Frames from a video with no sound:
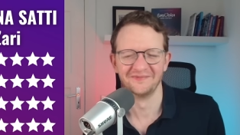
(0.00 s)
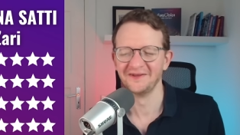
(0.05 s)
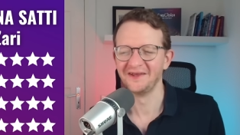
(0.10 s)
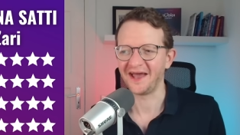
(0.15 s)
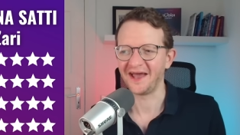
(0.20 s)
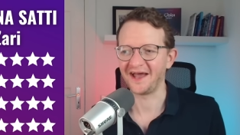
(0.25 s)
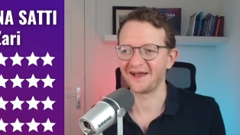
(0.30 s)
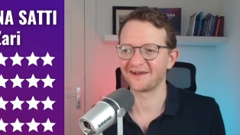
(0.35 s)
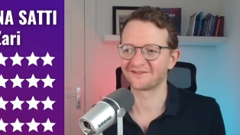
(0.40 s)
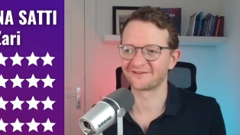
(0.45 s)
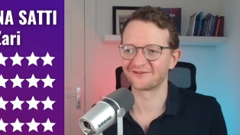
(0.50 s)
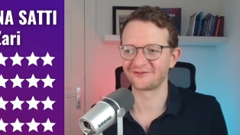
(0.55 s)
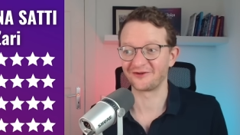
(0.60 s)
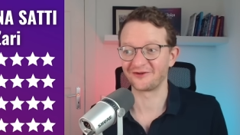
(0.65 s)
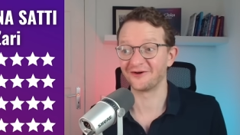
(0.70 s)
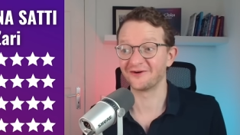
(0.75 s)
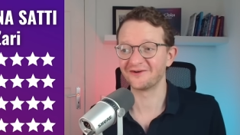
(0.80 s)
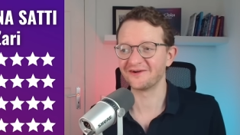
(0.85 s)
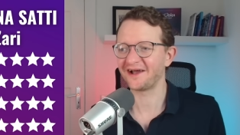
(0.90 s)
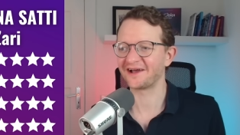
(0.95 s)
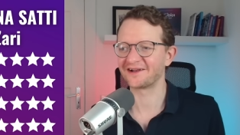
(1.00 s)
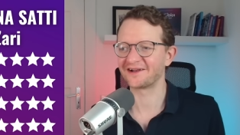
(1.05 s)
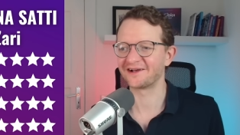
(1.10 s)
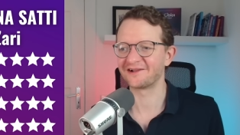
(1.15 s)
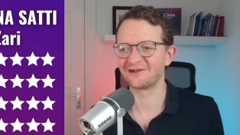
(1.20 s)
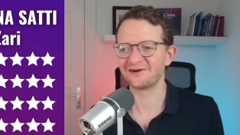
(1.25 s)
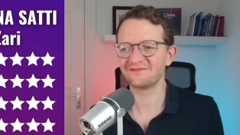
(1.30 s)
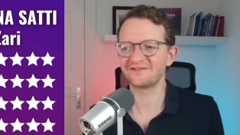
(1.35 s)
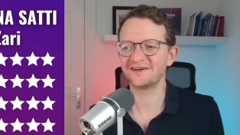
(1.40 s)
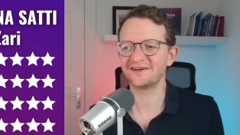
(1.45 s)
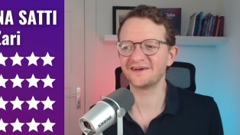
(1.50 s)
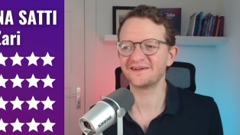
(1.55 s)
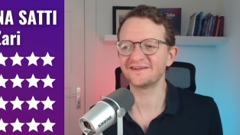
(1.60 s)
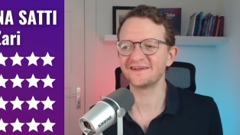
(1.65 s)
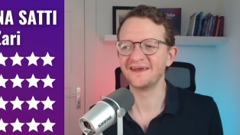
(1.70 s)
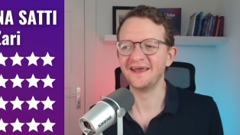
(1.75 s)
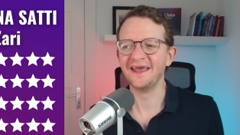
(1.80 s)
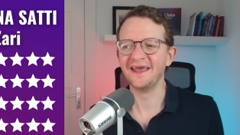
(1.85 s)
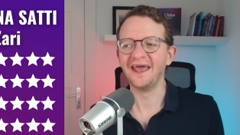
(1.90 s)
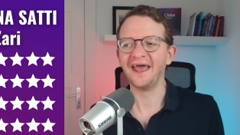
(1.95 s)
as a song, and I love that.
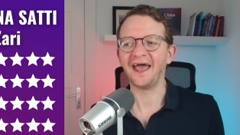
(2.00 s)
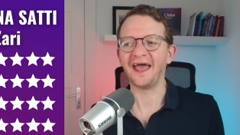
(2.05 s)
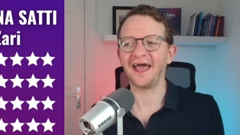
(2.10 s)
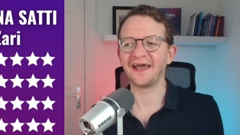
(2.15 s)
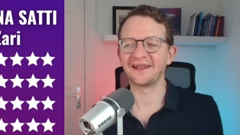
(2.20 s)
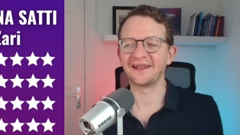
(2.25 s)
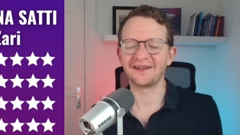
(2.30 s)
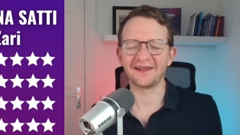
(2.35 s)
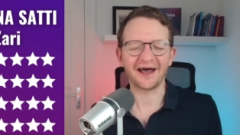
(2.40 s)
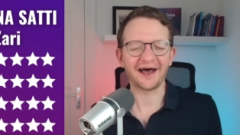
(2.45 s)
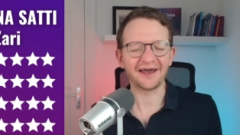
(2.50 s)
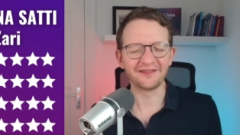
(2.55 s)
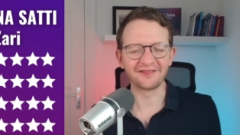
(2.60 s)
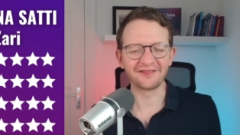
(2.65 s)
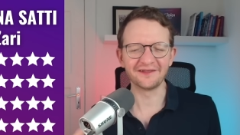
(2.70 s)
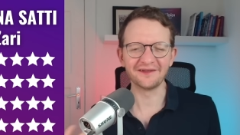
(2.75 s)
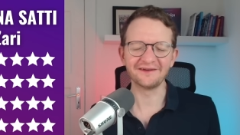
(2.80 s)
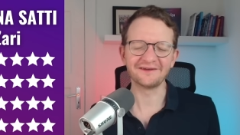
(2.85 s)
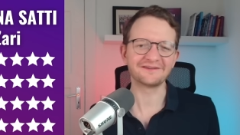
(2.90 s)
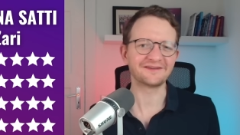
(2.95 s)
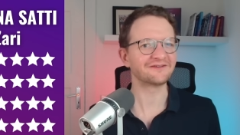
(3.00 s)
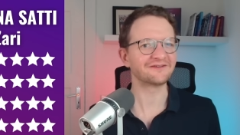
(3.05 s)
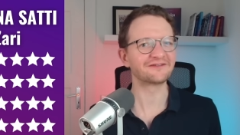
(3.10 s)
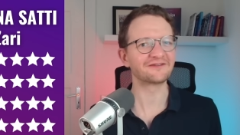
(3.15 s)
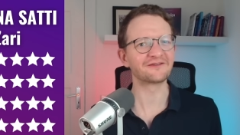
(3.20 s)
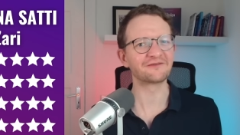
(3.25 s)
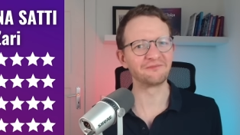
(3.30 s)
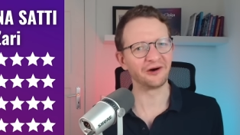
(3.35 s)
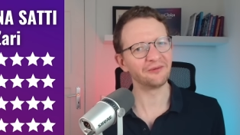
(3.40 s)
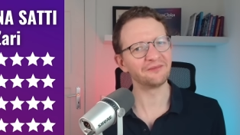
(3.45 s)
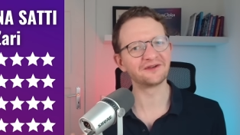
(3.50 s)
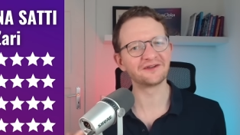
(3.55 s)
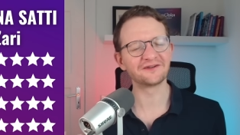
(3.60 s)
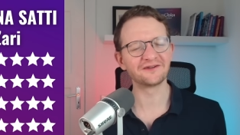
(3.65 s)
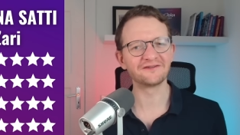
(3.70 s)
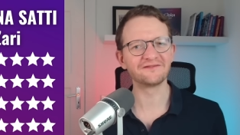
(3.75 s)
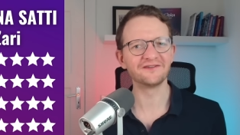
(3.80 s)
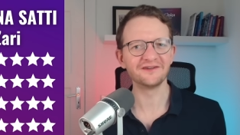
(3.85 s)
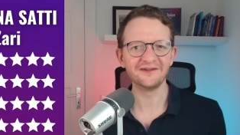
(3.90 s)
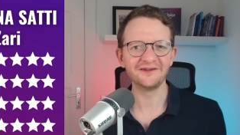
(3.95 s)
And I think there's this moment in the
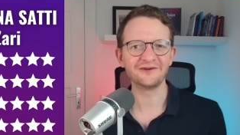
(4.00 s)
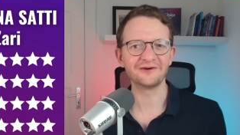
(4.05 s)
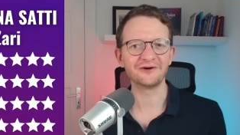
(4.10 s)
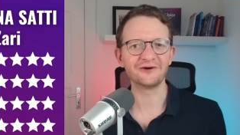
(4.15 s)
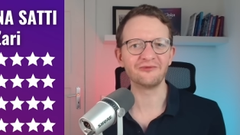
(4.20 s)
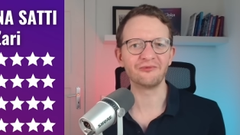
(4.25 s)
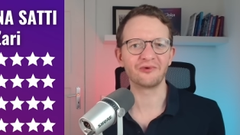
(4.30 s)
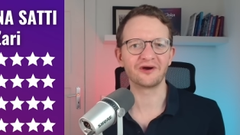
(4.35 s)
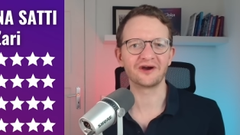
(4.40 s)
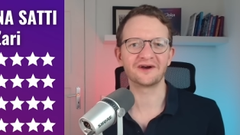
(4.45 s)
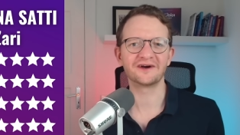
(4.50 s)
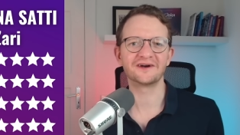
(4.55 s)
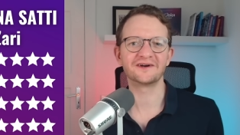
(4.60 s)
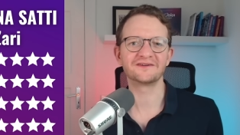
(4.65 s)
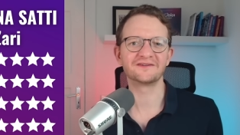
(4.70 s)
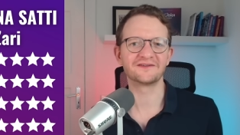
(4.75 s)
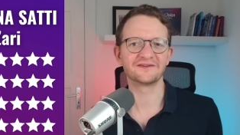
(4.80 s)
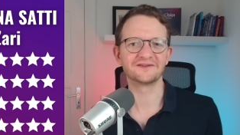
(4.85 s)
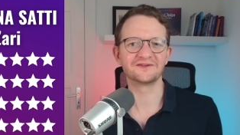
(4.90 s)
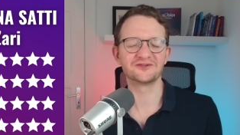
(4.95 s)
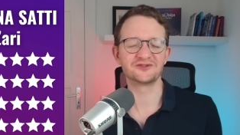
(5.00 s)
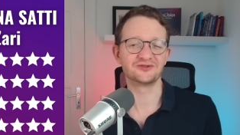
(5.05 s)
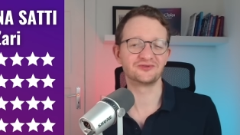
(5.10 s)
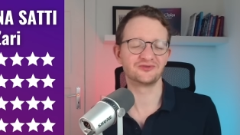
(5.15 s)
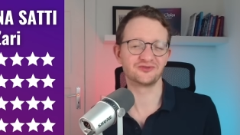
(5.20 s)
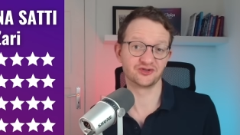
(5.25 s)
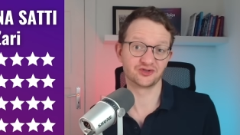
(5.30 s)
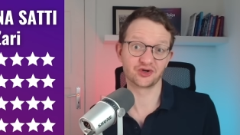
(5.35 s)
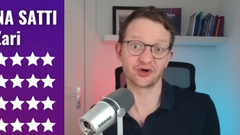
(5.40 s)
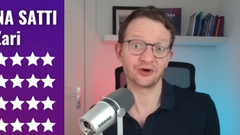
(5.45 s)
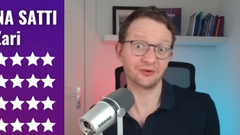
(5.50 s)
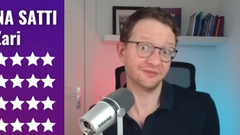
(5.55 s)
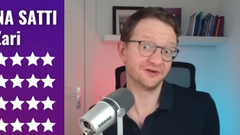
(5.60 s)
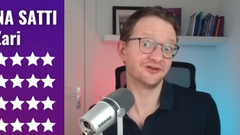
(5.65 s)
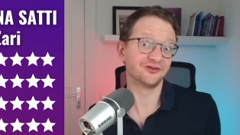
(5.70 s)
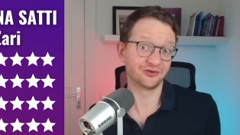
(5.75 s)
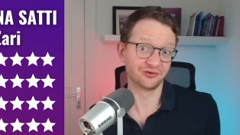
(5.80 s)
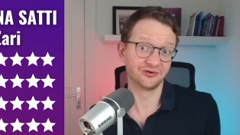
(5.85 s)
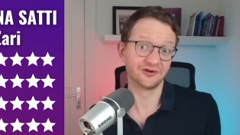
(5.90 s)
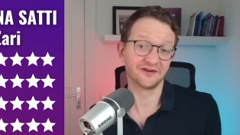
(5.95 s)
video where the German
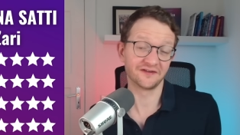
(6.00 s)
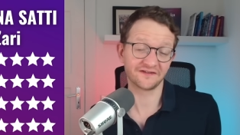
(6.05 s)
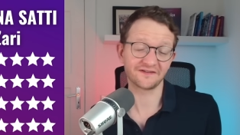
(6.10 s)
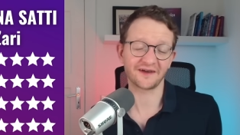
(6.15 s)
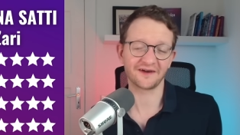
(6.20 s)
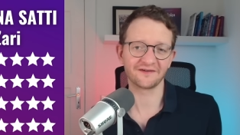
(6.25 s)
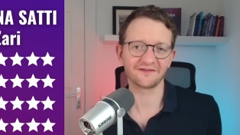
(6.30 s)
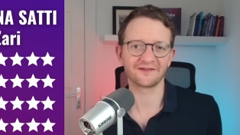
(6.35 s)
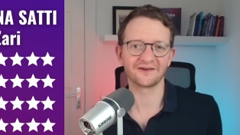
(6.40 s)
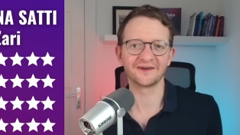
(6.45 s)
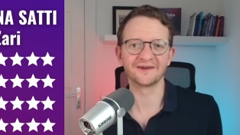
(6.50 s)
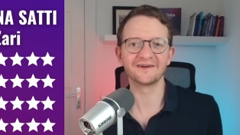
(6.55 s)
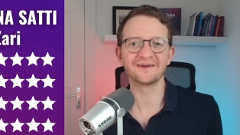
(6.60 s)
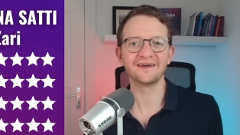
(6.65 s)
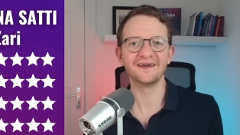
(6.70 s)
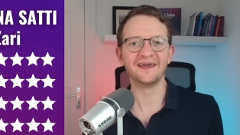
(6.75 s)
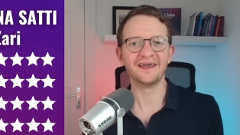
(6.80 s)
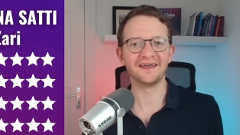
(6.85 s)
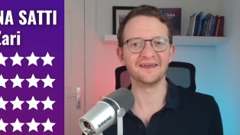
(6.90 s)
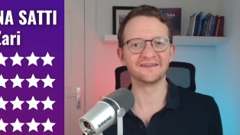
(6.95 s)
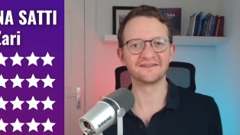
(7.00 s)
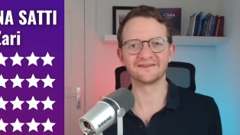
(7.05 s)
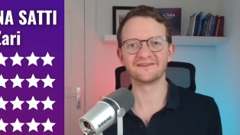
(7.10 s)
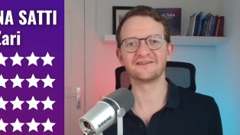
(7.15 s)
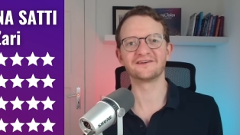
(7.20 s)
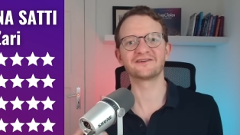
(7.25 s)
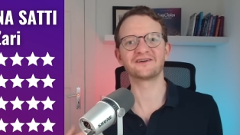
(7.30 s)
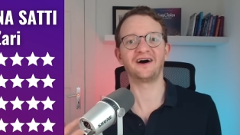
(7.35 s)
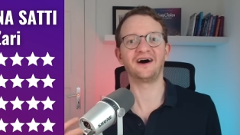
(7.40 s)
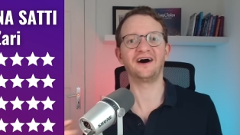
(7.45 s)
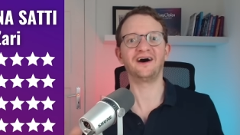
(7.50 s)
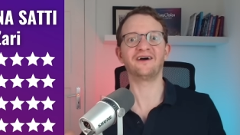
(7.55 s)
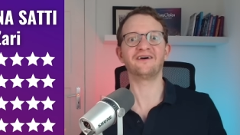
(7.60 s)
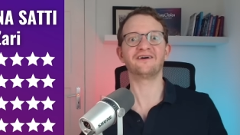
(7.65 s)
tourist, I think, is in the car